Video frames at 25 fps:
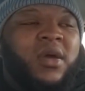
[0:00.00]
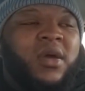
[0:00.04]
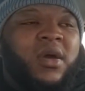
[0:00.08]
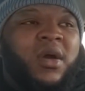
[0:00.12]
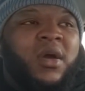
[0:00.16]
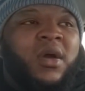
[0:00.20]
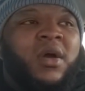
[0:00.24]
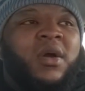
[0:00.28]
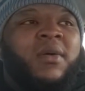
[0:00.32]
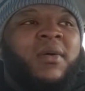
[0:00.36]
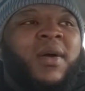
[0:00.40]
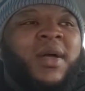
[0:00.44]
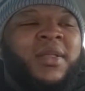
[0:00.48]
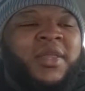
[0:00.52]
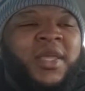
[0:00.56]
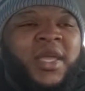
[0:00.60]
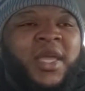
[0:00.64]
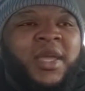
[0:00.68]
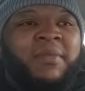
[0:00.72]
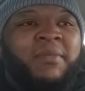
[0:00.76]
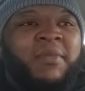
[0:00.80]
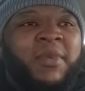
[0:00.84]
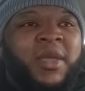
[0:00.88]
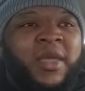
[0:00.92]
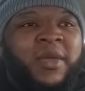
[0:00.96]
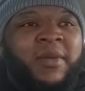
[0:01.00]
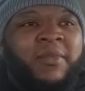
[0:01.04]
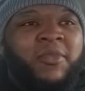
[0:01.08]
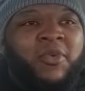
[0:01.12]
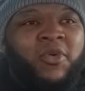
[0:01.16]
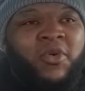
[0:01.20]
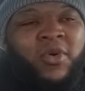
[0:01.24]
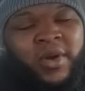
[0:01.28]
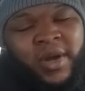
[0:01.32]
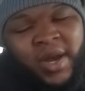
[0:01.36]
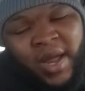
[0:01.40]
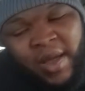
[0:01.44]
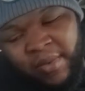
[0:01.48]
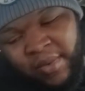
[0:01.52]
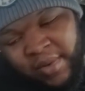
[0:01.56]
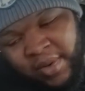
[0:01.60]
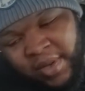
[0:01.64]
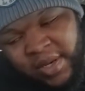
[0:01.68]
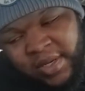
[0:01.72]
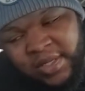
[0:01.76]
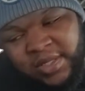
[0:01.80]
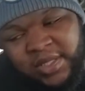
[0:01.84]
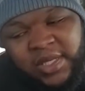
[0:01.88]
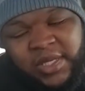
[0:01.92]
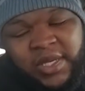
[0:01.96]
I think it mean more, and I would
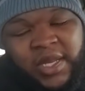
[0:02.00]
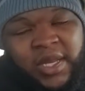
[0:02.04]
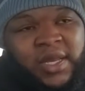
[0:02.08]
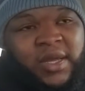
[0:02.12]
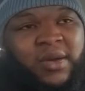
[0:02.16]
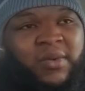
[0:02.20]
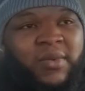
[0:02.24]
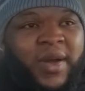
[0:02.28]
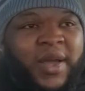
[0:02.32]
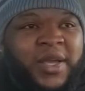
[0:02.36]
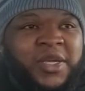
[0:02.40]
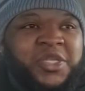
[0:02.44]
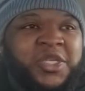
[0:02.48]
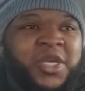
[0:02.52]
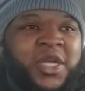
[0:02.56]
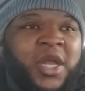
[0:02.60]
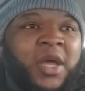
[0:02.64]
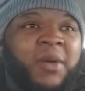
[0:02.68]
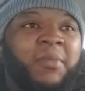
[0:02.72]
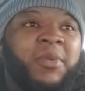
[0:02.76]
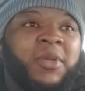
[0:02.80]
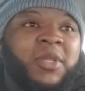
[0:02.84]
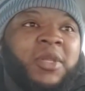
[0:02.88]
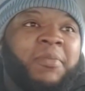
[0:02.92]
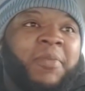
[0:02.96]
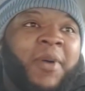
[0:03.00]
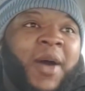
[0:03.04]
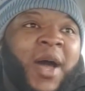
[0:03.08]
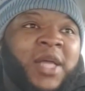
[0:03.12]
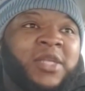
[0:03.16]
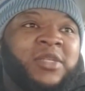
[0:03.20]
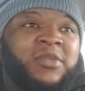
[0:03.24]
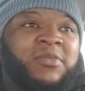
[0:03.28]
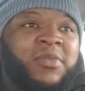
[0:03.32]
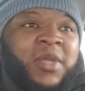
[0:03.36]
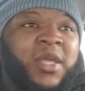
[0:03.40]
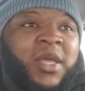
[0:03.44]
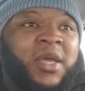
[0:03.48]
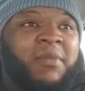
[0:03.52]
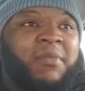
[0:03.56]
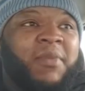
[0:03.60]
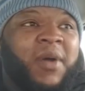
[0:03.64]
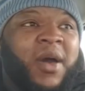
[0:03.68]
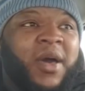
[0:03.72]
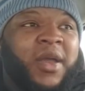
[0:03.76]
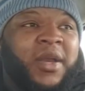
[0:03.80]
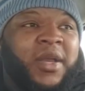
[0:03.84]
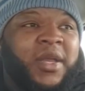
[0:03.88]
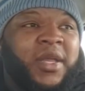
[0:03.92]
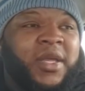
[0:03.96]
love to see Dillian White shut up. But the positive thing
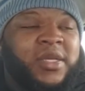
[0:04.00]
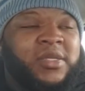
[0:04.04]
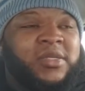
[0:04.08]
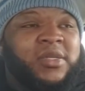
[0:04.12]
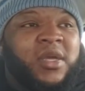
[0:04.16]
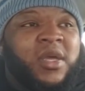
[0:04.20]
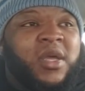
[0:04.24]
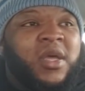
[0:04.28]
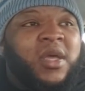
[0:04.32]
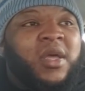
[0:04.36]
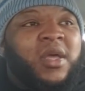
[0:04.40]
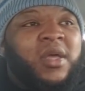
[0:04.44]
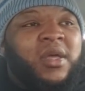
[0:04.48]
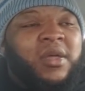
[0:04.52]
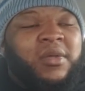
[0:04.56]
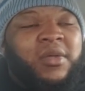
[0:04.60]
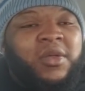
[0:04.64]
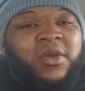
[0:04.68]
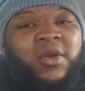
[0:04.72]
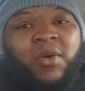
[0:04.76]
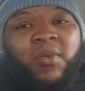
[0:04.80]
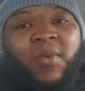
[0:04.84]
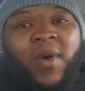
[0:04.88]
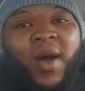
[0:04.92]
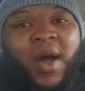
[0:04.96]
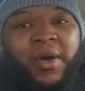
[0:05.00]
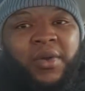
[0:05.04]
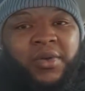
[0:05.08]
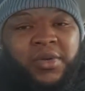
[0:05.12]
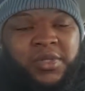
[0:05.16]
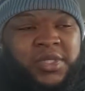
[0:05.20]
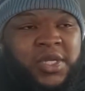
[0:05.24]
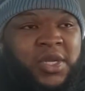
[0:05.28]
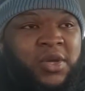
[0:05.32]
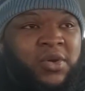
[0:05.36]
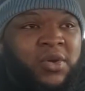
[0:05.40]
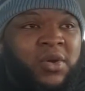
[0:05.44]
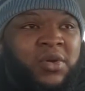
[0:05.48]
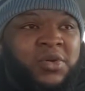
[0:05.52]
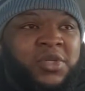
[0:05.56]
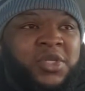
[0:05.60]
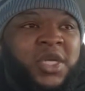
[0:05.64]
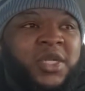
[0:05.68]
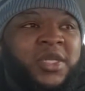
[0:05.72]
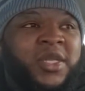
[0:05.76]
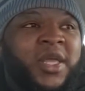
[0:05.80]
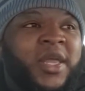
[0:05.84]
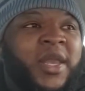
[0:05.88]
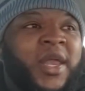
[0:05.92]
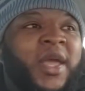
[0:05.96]
about it is, you know, Wilder's still going to
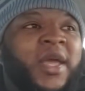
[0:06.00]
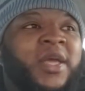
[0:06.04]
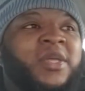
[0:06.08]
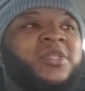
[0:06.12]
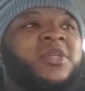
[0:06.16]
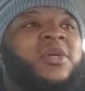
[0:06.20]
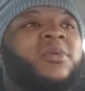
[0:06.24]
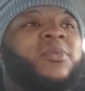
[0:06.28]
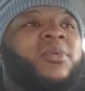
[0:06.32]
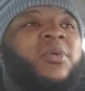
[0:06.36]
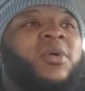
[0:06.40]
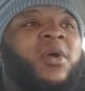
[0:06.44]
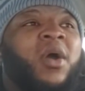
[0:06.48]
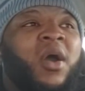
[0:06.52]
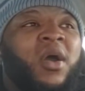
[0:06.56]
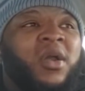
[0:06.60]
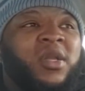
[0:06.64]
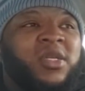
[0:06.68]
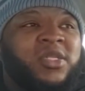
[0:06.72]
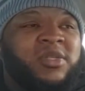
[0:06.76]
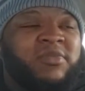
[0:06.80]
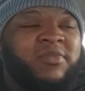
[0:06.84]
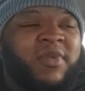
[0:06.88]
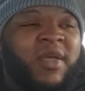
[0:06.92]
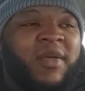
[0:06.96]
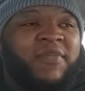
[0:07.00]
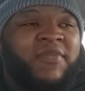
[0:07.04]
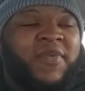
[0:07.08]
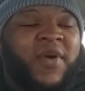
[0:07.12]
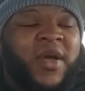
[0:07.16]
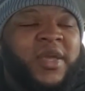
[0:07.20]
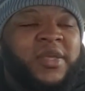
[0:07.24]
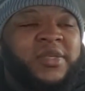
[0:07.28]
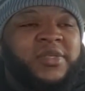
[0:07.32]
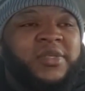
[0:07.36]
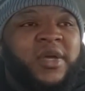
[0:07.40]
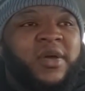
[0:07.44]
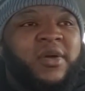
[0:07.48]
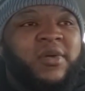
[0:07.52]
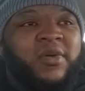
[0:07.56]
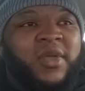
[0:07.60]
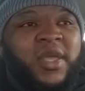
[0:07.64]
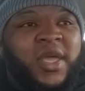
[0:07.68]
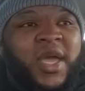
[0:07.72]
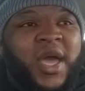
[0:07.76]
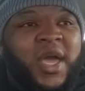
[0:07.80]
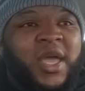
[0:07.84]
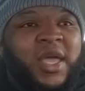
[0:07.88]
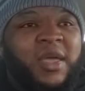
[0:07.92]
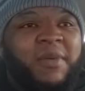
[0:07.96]
shut that ass up regardless if they fight. So
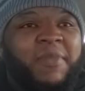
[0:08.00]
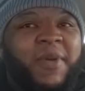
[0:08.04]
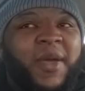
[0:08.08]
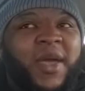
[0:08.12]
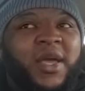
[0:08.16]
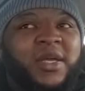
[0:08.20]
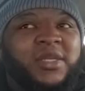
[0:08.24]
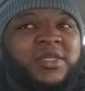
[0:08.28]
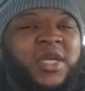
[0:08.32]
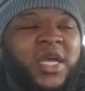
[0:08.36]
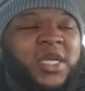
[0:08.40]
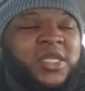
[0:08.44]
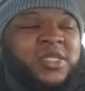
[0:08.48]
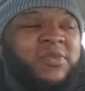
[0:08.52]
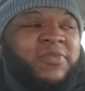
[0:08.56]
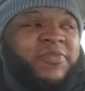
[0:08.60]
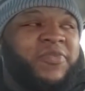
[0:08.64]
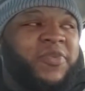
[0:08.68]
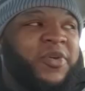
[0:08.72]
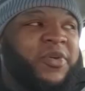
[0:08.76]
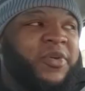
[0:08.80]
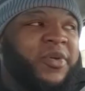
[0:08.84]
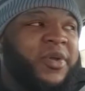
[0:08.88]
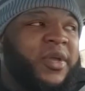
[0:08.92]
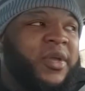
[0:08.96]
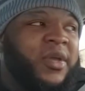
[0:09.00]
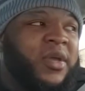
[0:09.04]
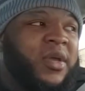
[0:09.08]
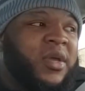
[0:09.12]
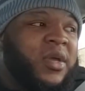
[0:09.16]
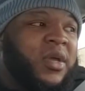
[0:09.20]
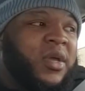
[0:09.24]
he got to get past Tyson Fury.